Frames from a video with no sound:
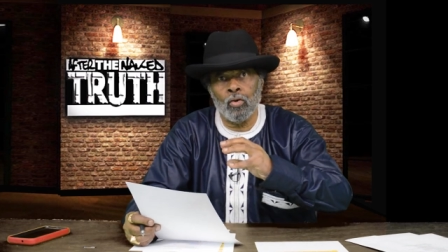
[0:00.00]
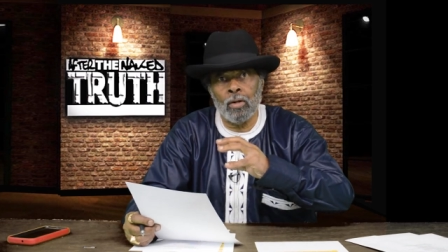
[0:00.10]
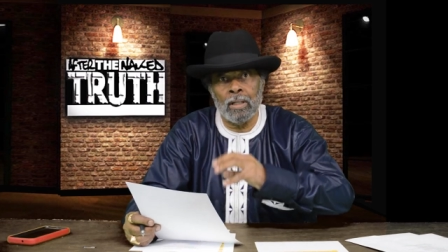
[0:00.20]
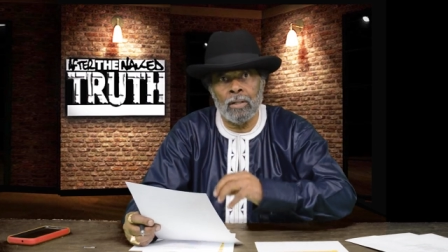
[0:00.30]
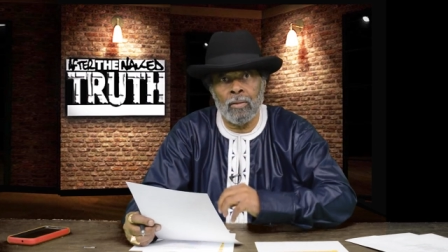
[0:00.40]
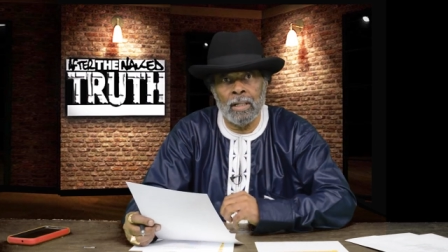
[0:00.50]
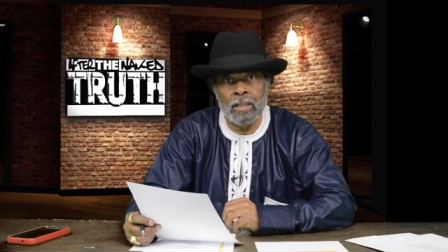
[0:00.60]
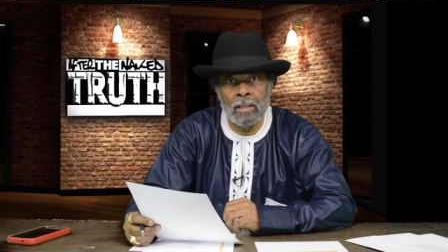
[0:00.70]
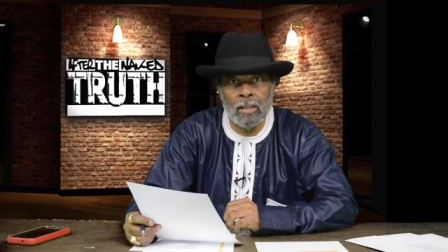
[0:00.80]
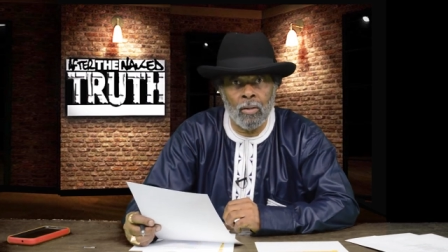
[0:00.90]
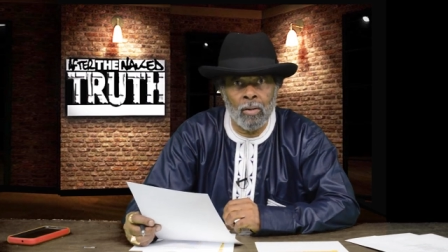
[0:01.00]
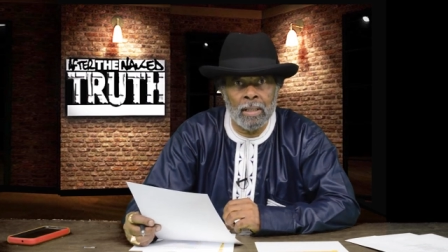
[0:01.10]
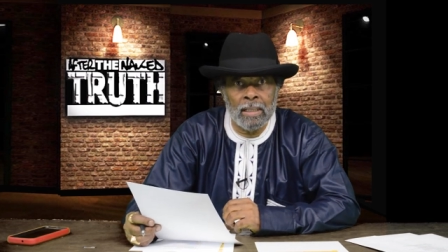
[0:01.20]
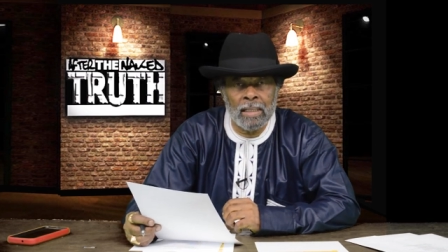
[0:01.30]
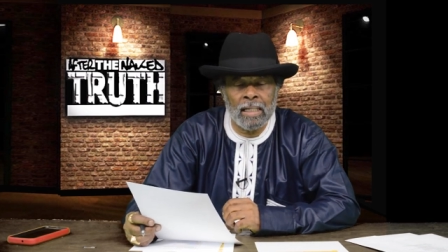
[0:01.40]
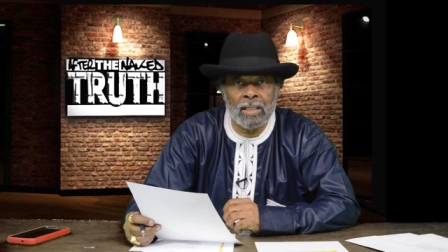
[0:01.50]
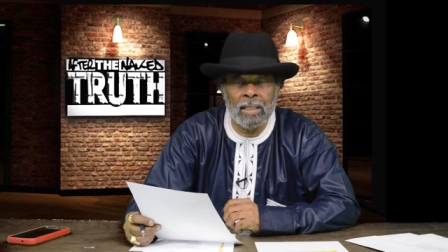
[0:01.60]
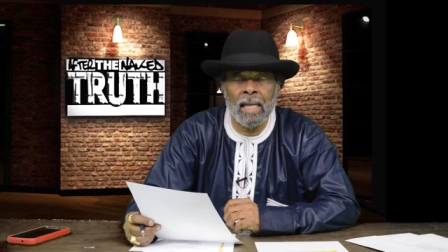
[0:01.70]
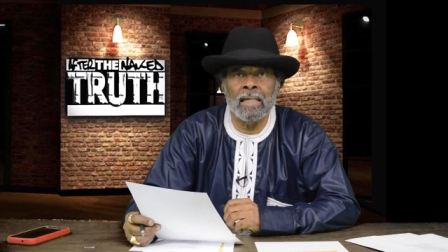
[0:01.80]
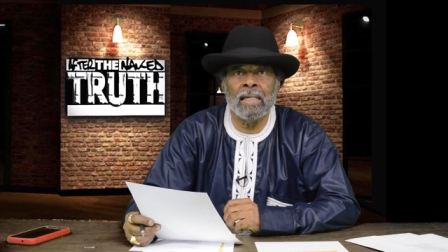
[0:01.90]

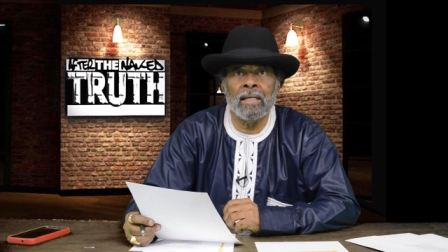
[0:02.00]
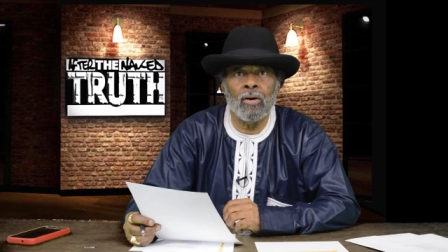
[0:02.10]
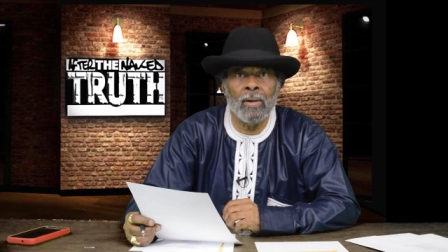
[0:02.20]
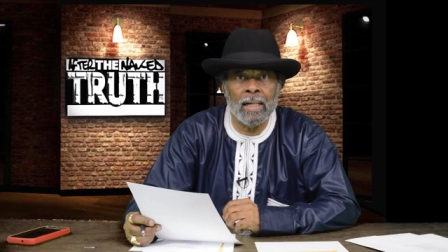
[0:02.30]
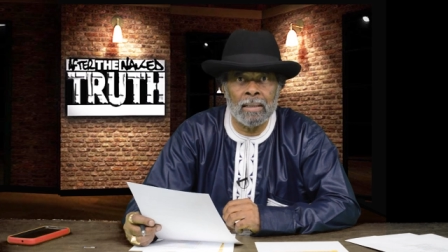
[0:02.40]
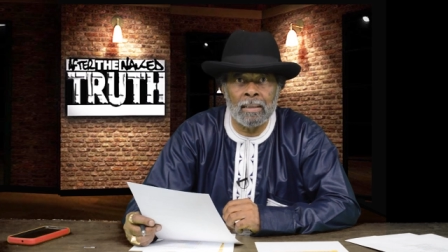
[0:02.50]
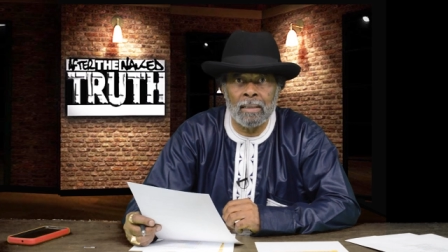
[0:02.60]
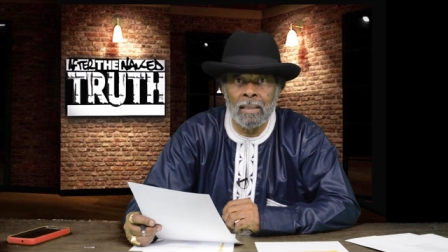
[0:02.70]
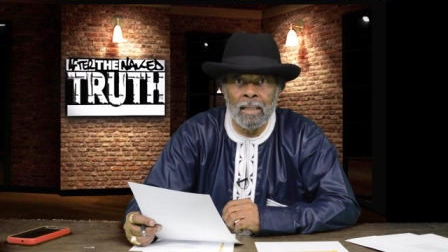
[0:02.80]
organization, A D O S,